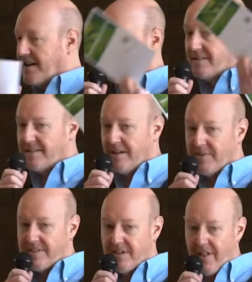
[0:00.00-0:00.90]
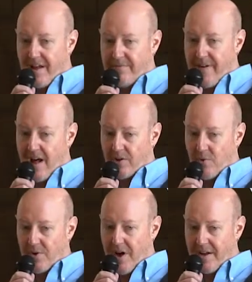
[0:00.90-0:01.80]
it, and see if it still had
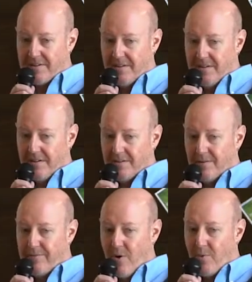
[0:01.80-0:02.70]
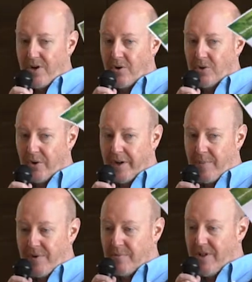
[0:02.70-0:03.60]
value or not. Your phone would go look it
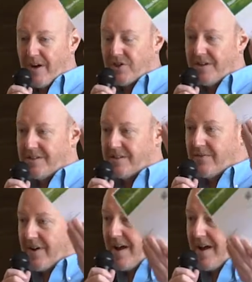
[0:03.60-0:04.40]
up on the blockchain to see if it